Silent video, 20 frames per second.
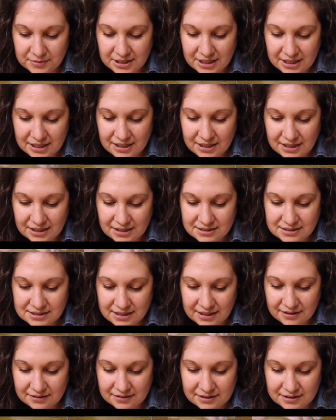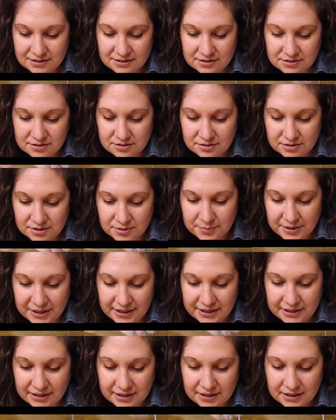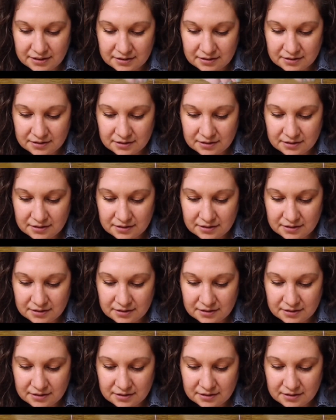the head down into the body.